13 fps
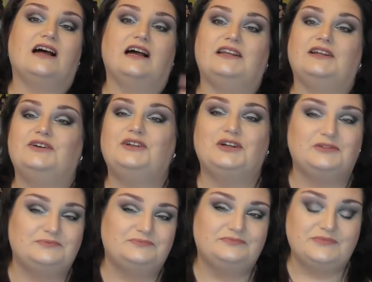I don't
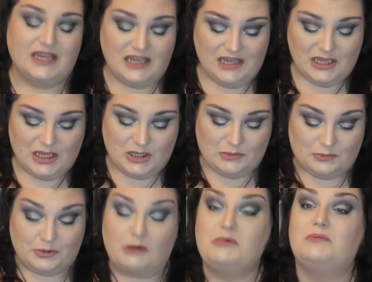know.
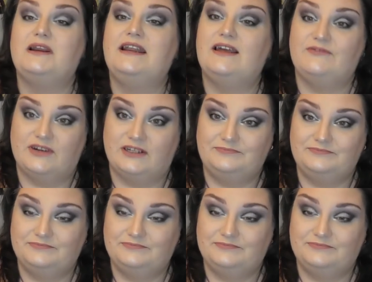Probably never.